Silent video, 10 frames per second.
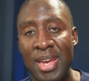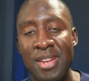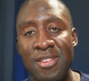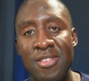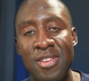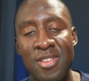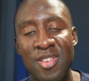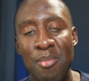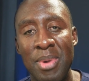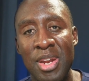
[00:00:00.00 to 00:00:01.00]
It's just
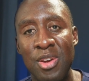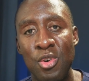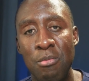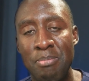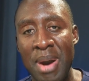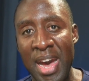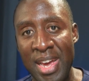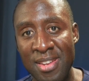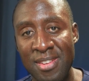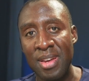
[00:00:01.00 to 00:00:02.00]
somebody who
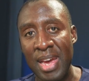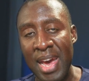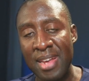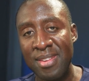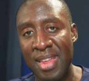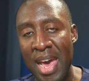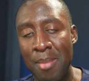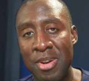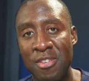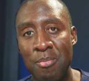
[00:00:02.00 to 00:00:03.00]
buys has the
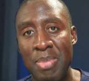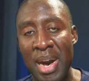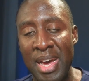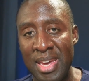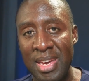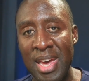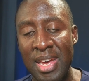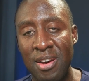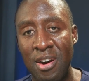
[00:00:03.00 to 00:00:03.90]
habit of buying and